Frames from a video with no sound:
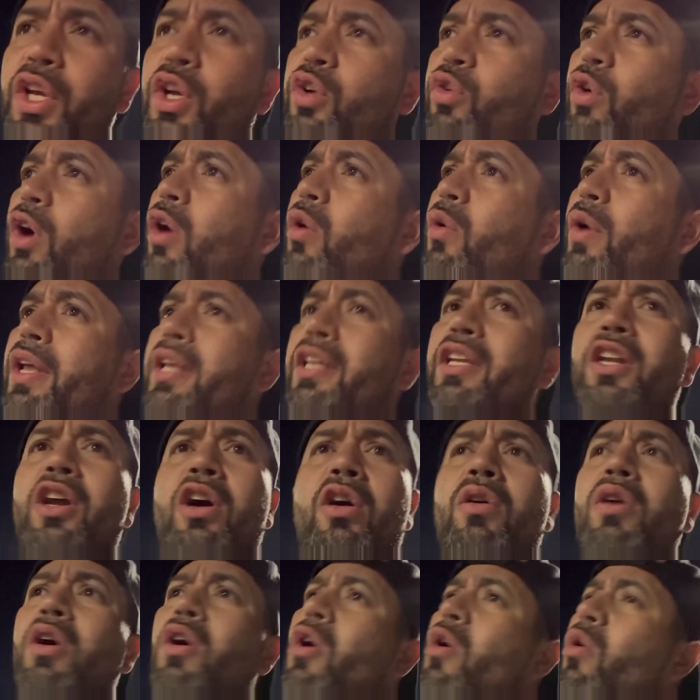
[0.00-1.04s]
growing, you
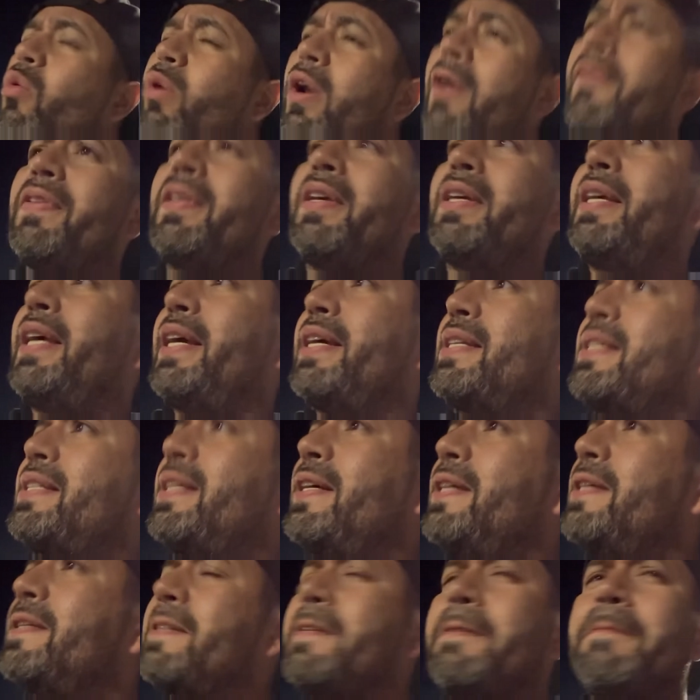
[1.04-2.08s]
know, whatever the case
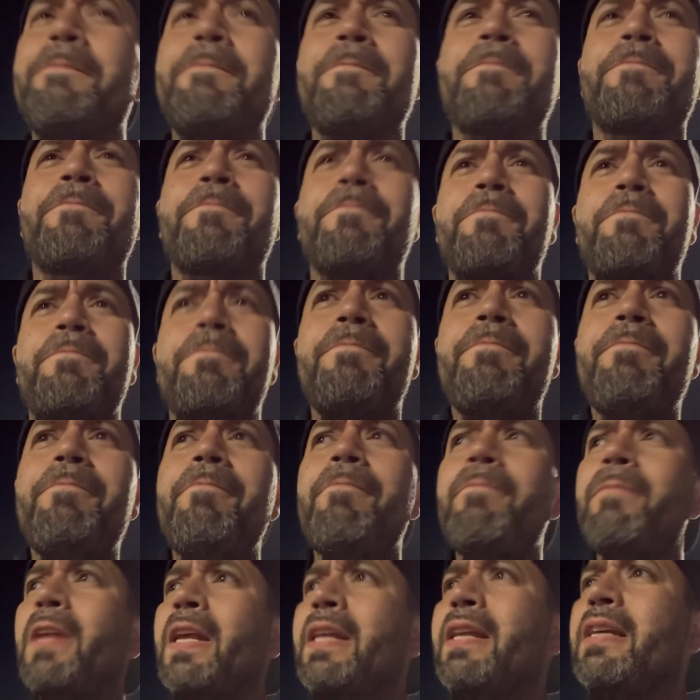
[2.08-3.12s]
is.
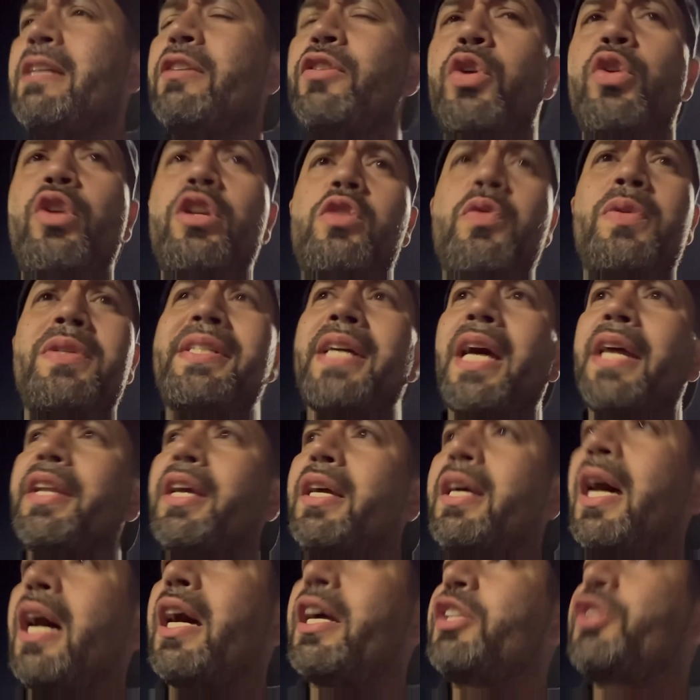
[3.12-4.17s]
As soon as we signed the
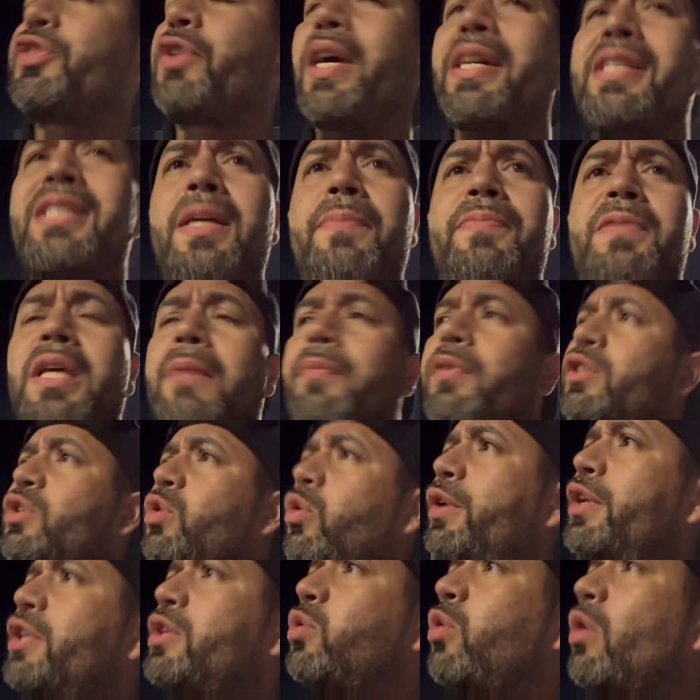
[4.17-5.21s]
contract, September
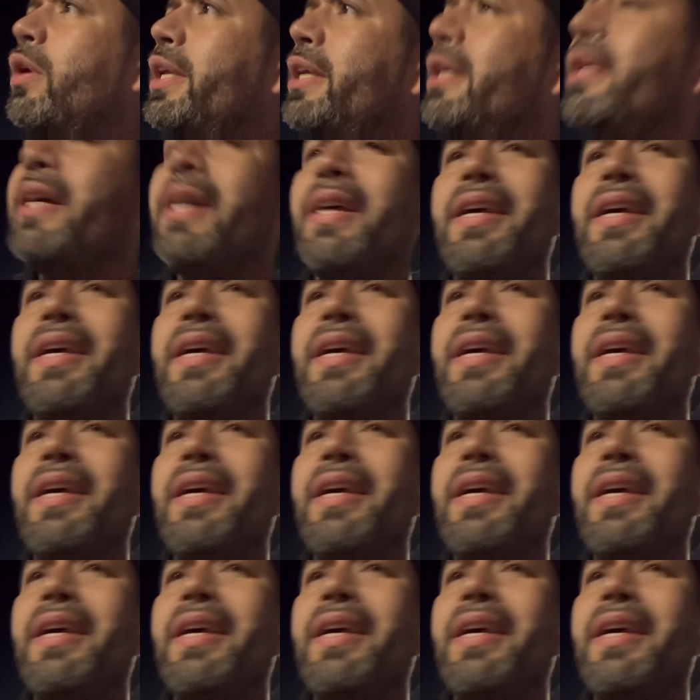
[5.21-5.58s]
2020,